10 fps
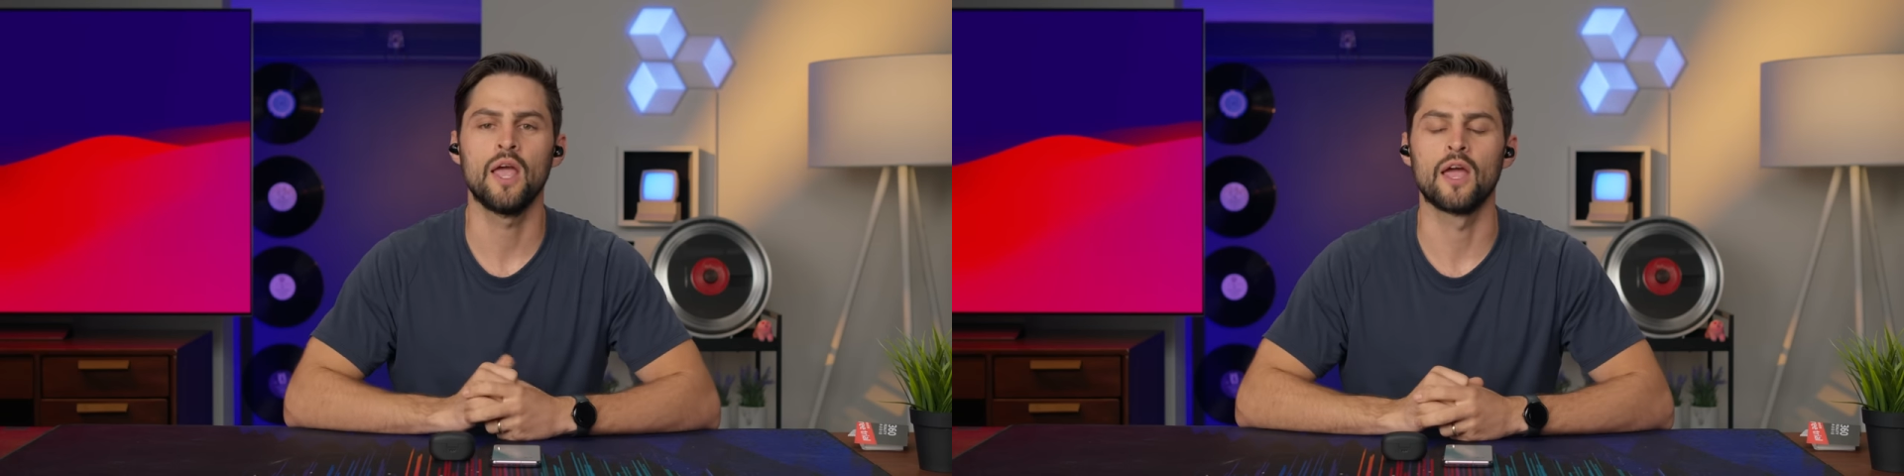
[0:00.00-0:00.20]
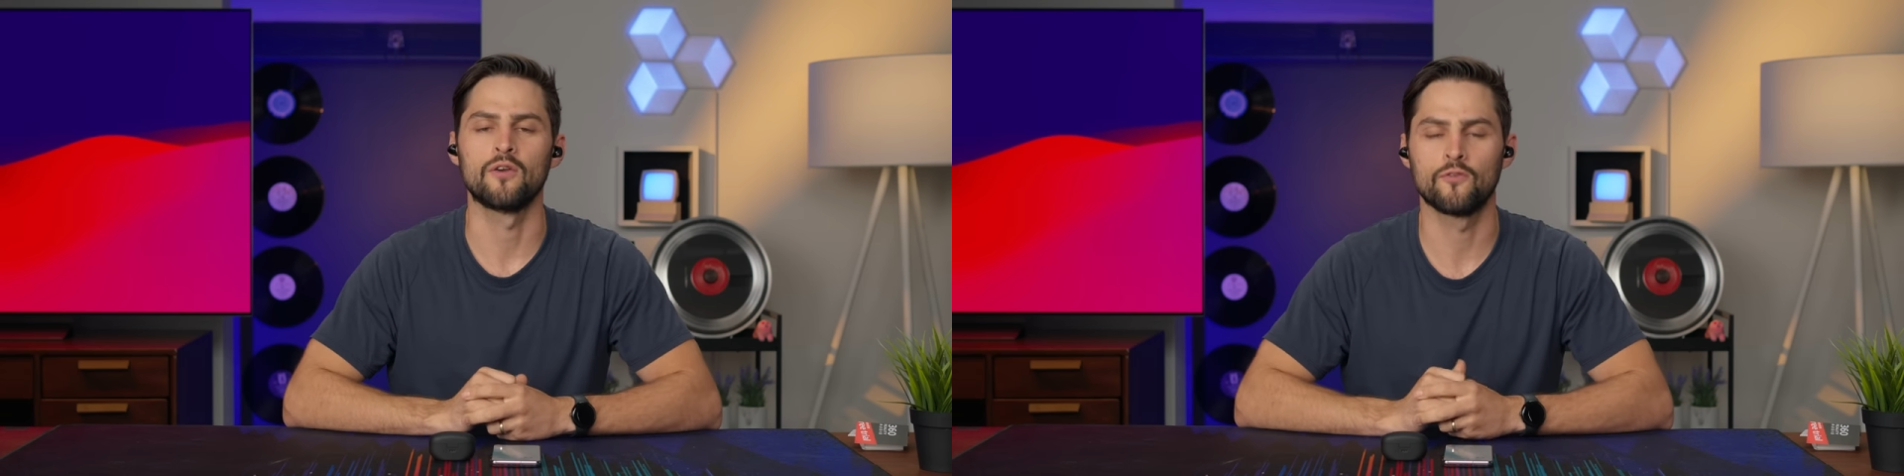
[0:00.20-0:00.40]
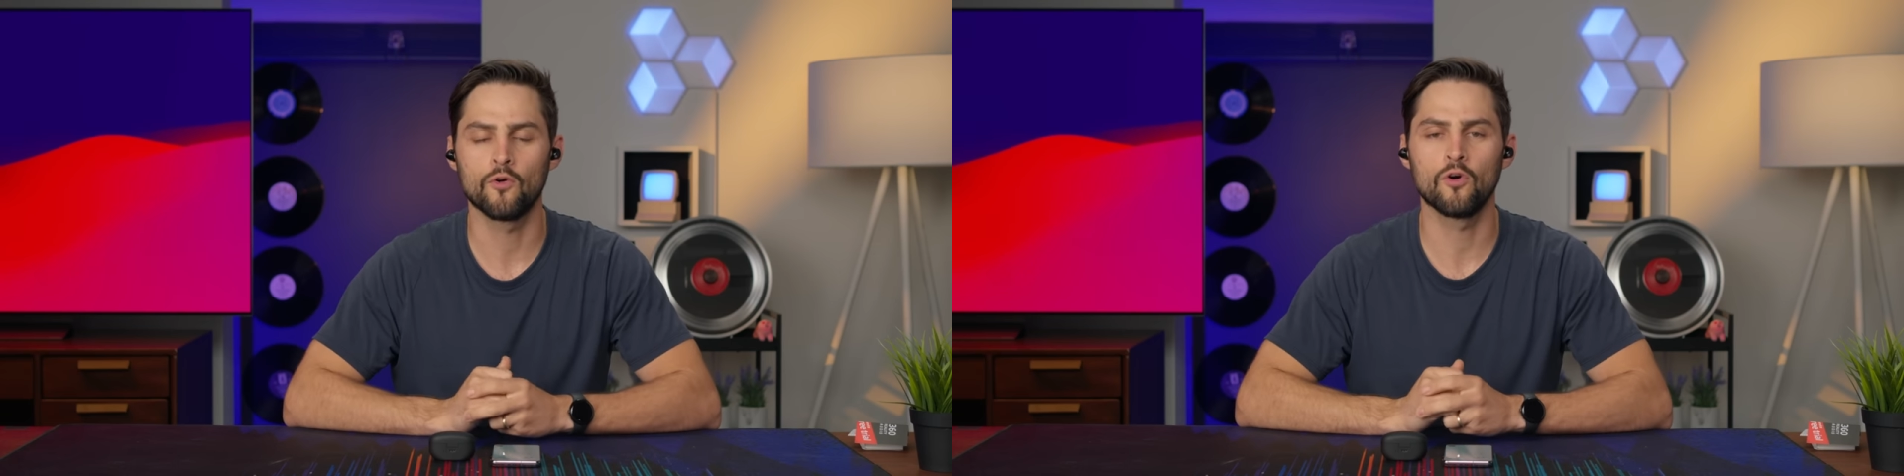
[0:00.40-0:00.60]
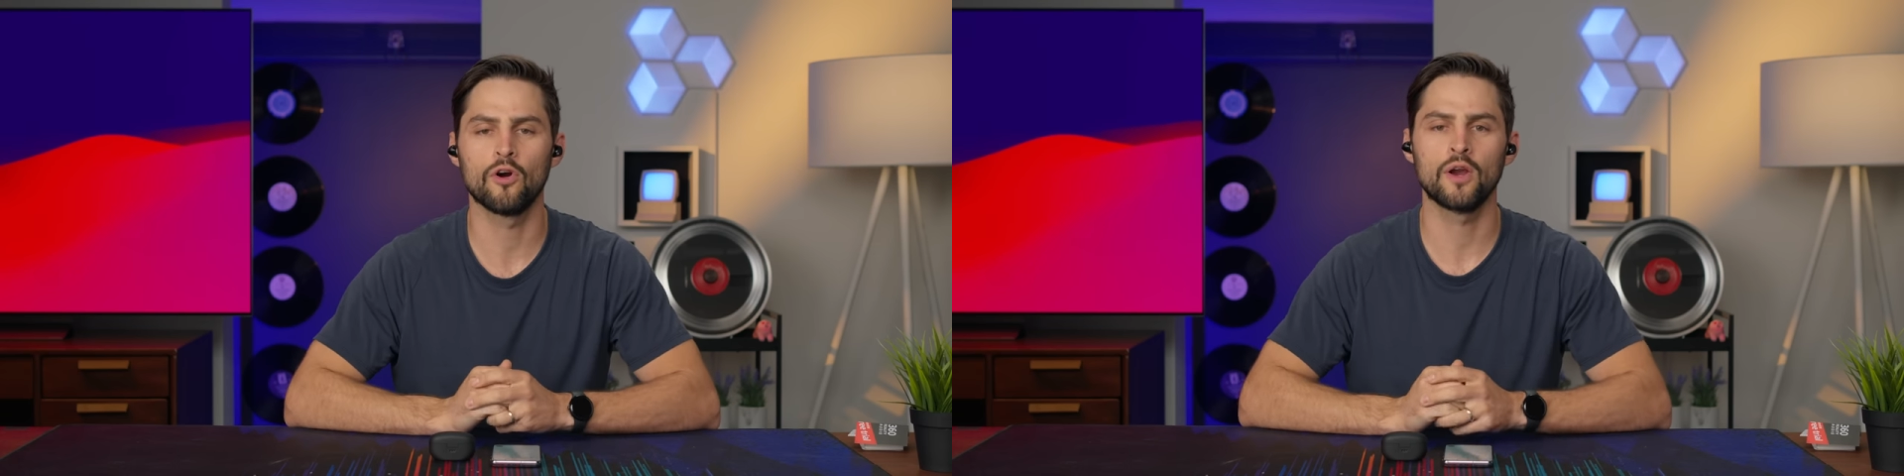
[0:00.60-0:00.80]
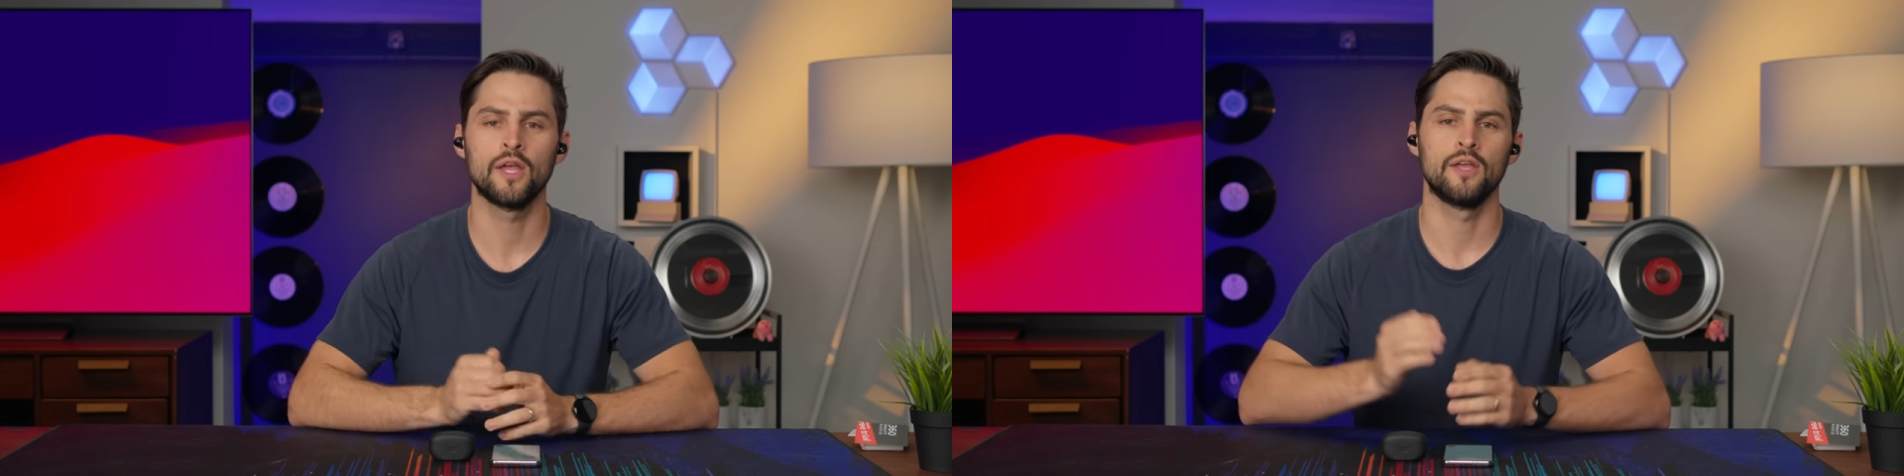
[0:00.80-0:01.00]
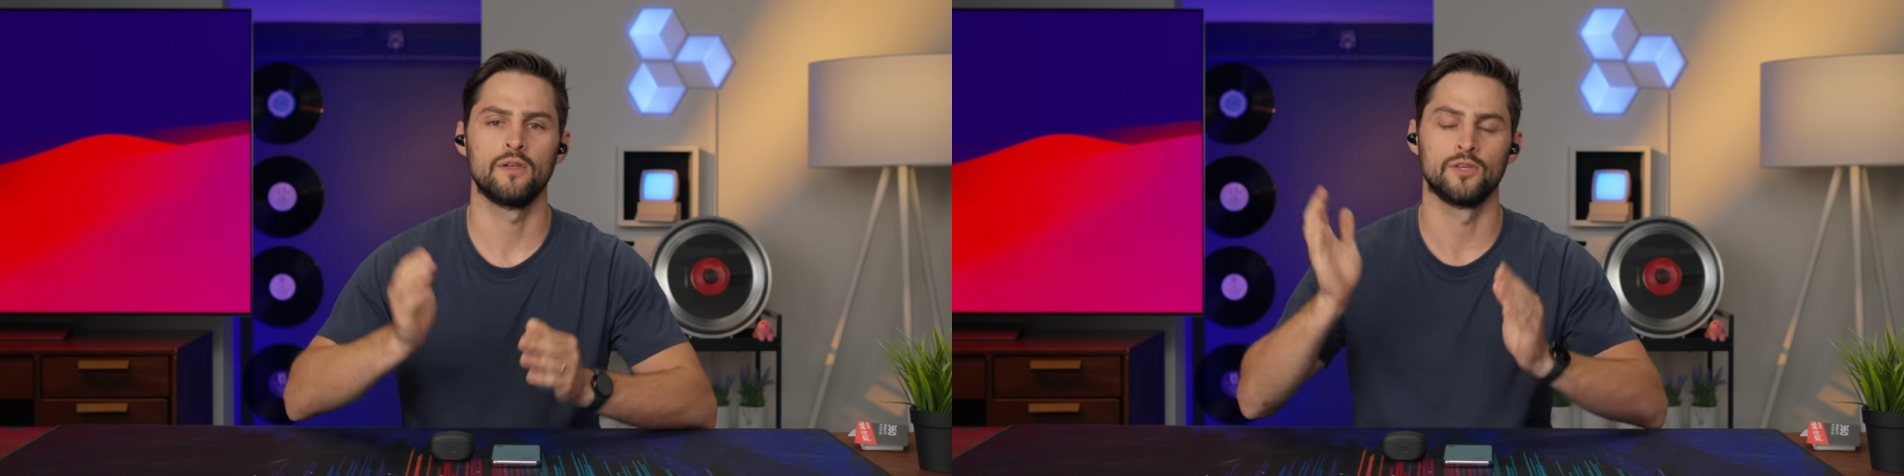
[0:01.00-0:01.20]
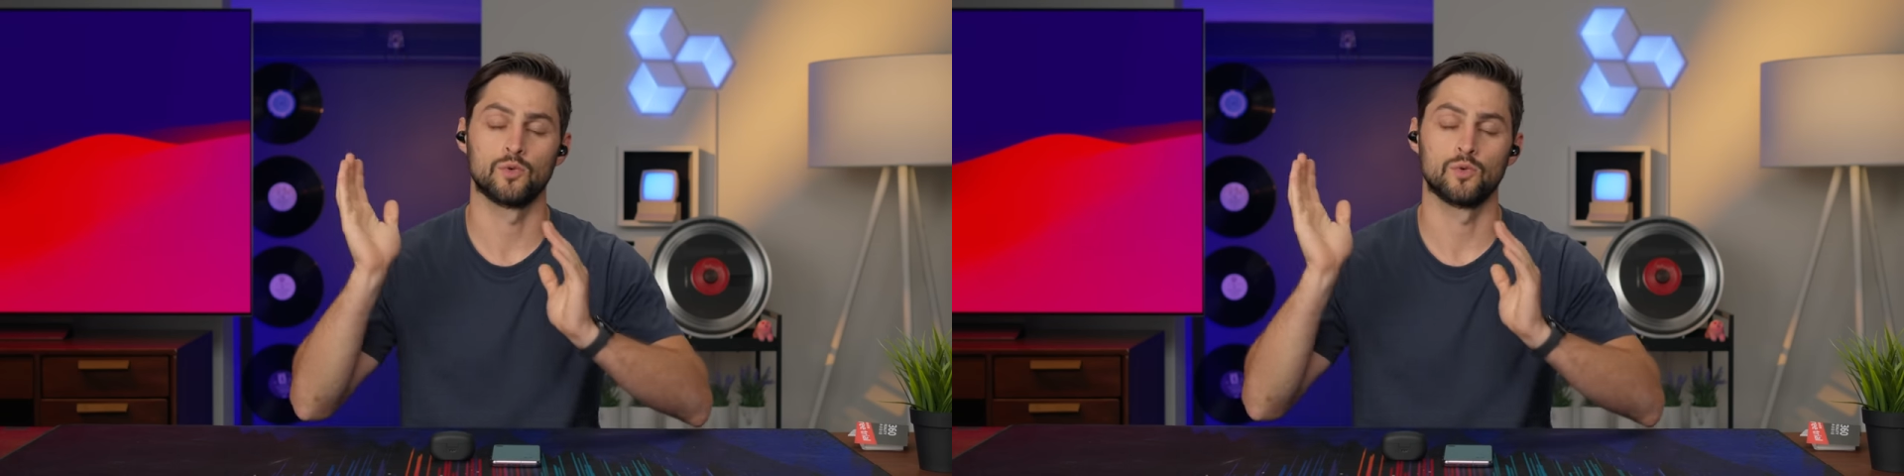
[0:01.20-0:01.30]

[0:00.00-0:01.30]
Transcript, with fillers: and four is